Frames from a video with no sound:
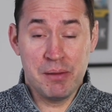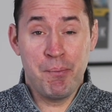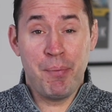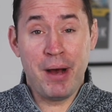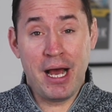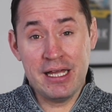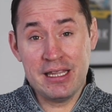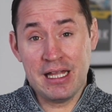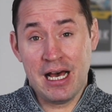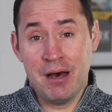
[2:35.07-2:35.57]
And
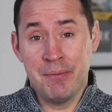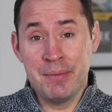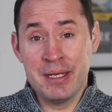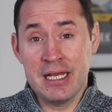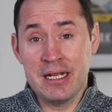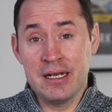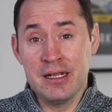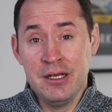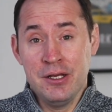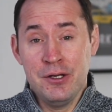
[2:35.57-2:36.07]
by that, I
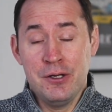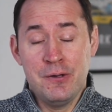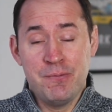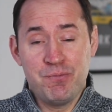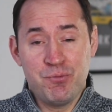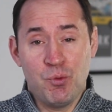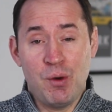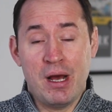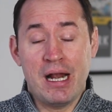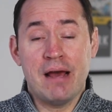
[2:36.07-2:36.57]
mean,
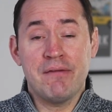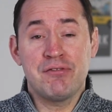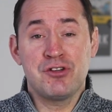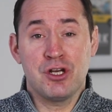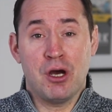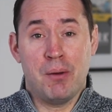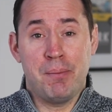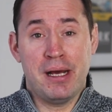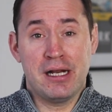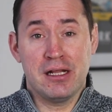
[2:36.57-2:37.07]
when I've
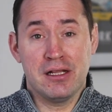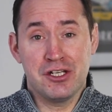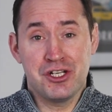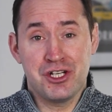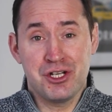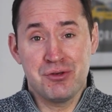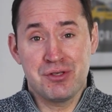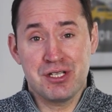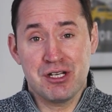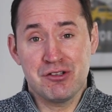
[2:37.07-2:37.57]
shot penalty
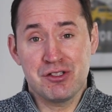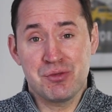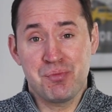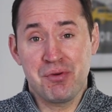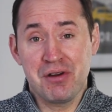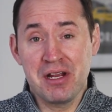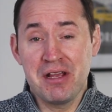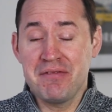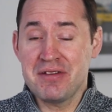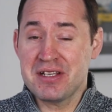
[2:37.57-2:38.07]
shootouts
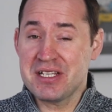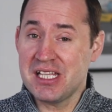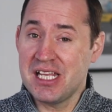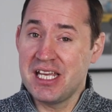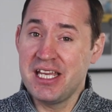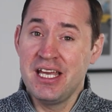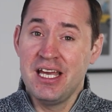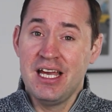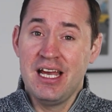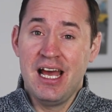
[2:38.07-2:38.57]

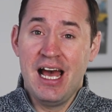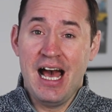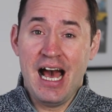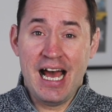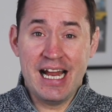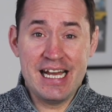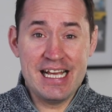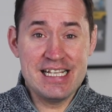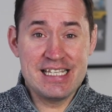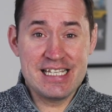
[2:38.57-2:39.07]
previously,
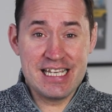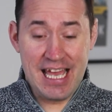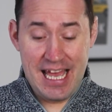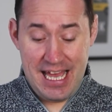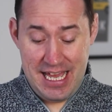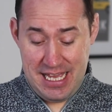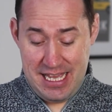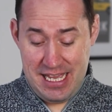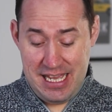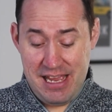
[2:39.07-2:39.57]
I need to
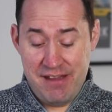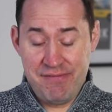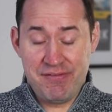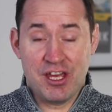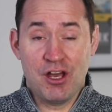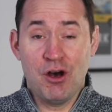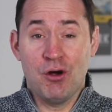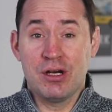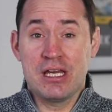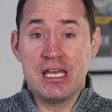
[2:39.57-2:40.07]
get, if
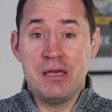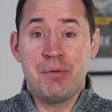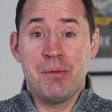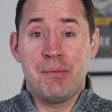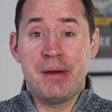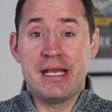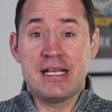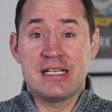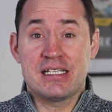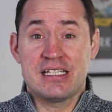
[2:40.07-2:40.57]
the goalkeeper
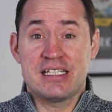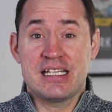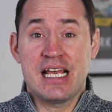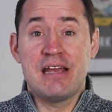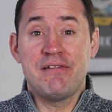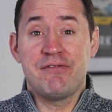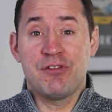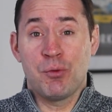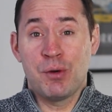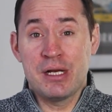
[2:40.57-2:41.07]
makes a
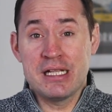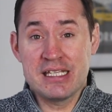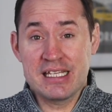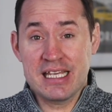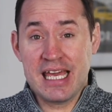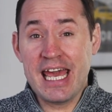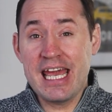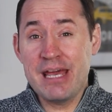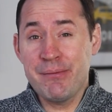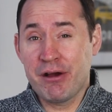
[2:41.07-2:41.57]
save that wins the
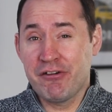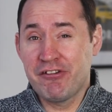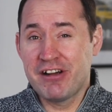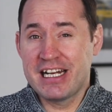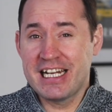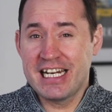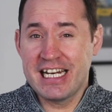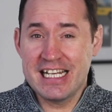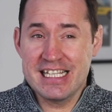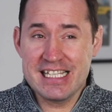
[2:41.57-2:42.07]
game, I
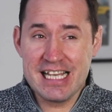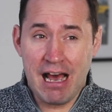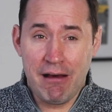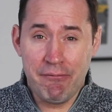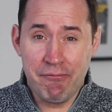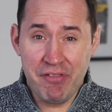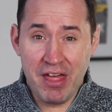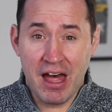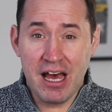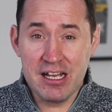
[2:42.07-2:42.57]
really need to
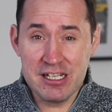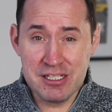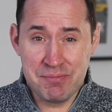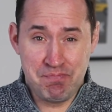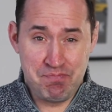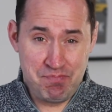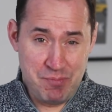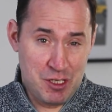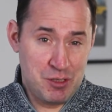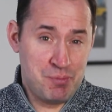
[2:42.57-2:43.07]
have that
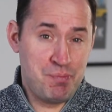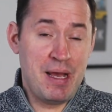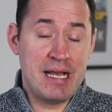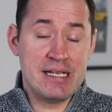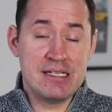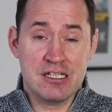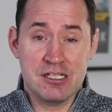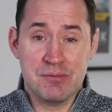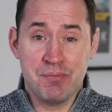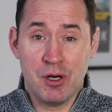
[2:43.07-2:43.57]
as
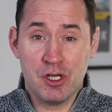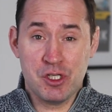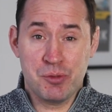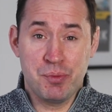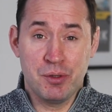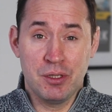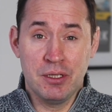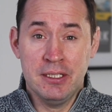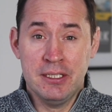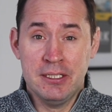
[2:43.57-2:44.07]
best as
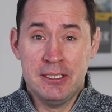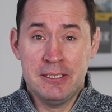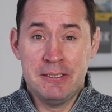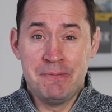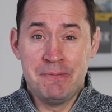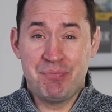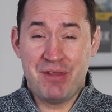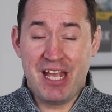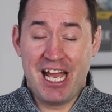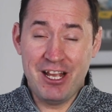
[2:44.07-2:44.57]
possible.
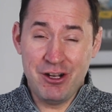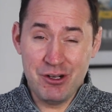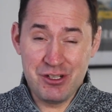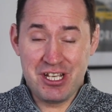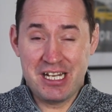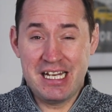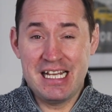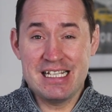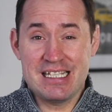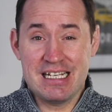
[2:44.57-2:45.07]
I
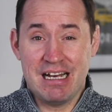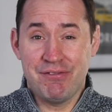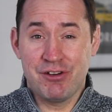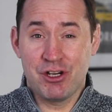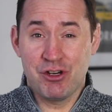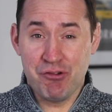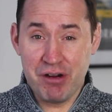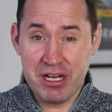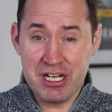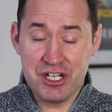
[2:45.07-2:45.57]
also need to have a
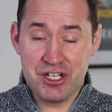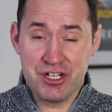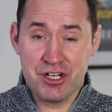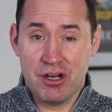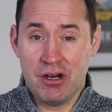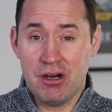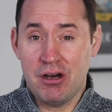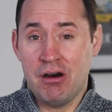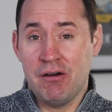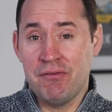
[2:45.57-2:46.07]
great
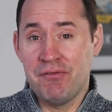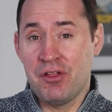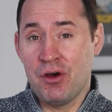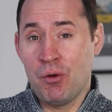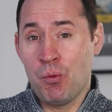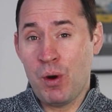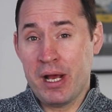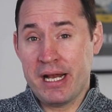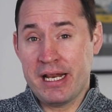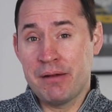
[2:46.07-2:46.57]
shot of
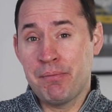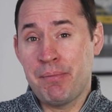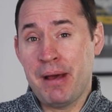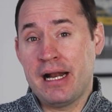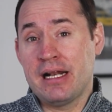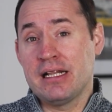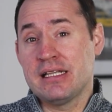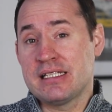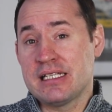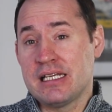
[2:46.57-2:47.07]
the winning
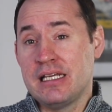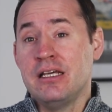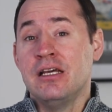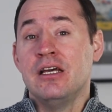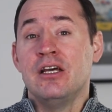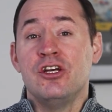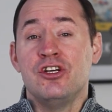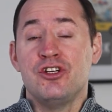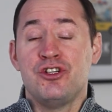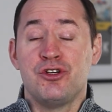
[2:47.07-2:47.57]
penalty
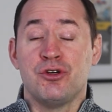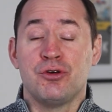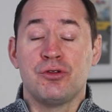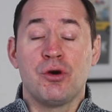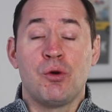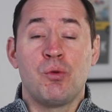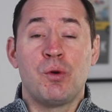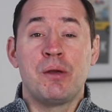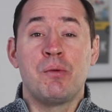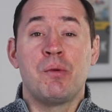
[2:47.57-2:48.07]
should
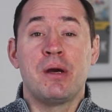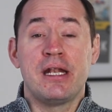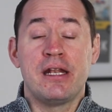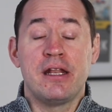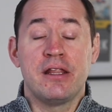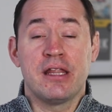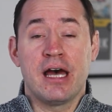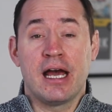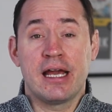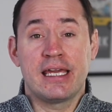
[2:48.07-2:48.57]
we win
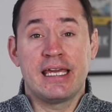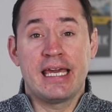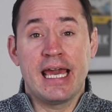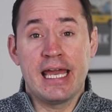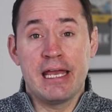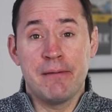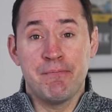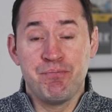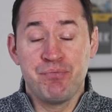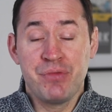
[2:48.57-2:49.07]
that
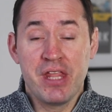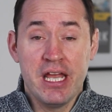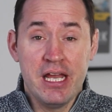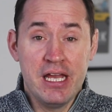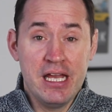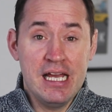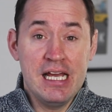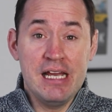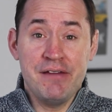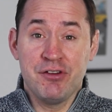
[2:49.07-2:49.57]
game.
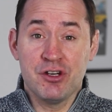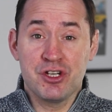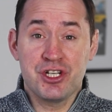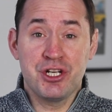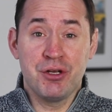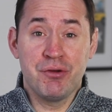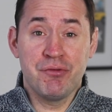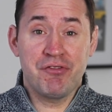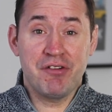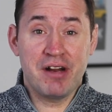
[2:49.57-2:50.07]
If you're
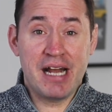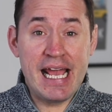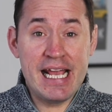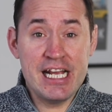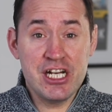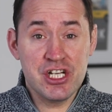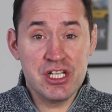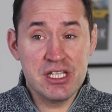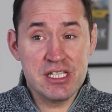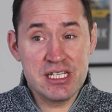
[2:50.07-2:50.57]
shooting for an
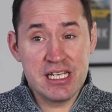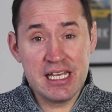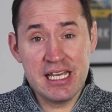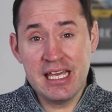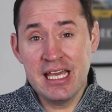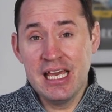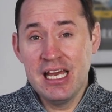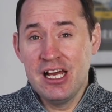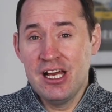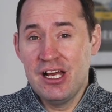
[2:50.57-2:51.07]

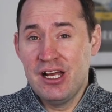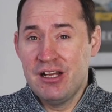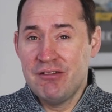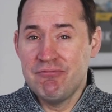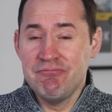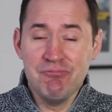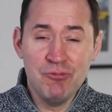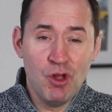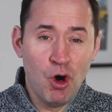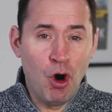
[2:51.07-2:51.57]
agency,
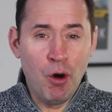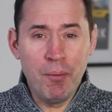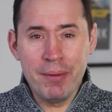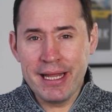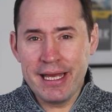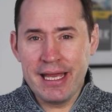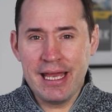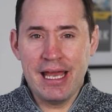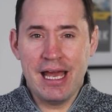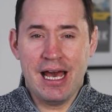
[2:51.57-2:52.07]

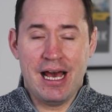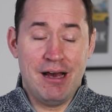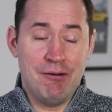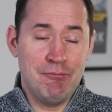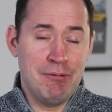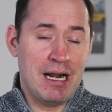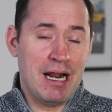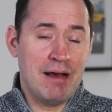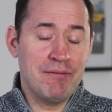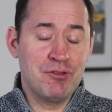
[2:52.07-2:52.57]
normally
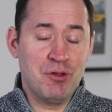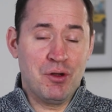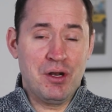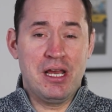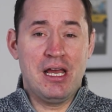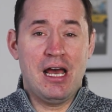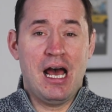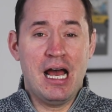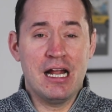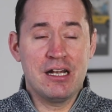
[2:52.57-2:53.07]
when I've done
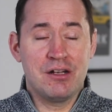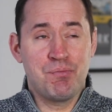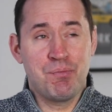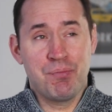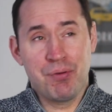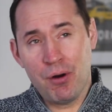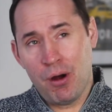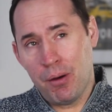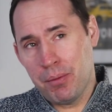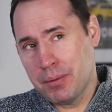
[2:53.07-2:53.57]
it, I'd
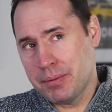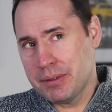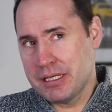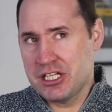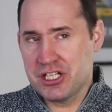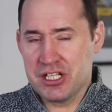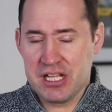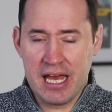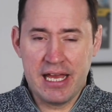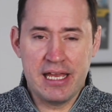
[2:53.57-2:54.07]
probably
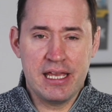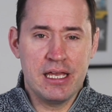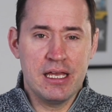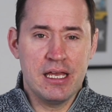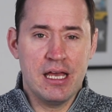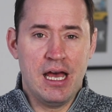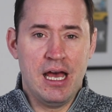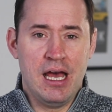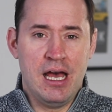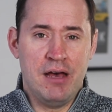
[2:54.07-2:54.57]

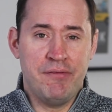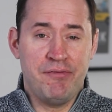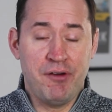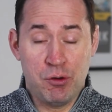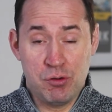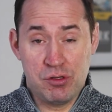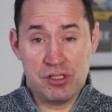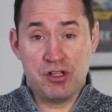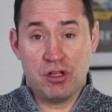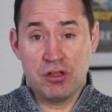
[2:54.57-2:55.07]
stay
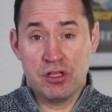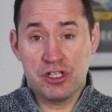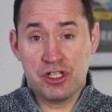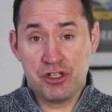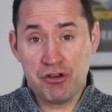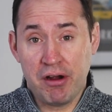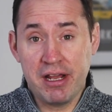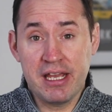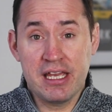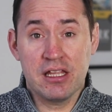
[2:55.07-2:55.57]
focused on the
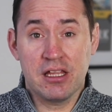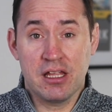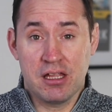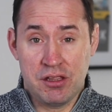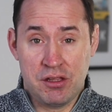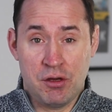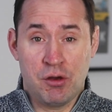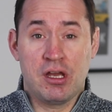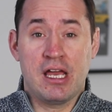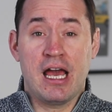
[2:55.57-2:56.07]
striker,
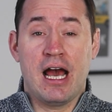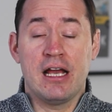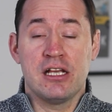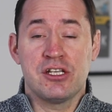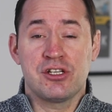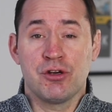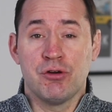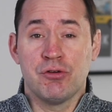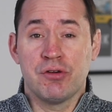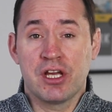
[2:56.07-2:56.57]
the guy
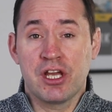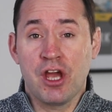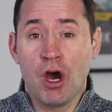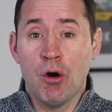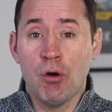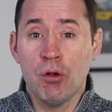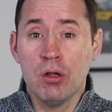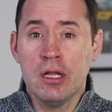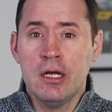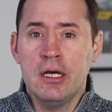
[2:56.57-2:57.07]
scoring a
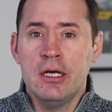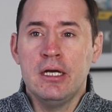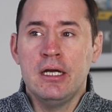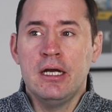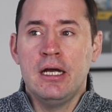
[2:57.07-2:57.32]
goal.